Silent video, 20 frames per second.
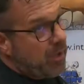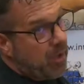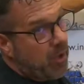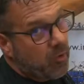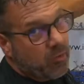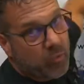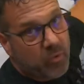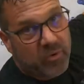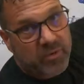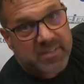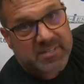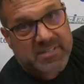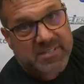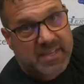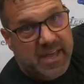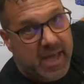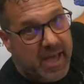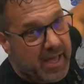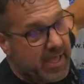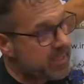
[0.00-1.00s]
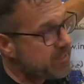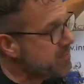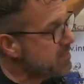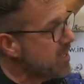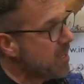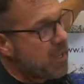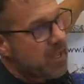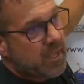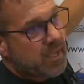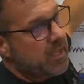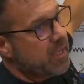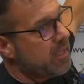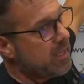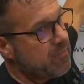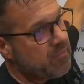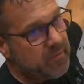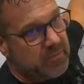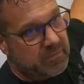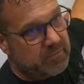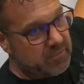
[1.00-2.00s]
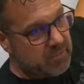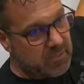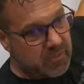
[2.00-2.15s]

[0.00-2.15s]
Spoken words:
on one of the sides, even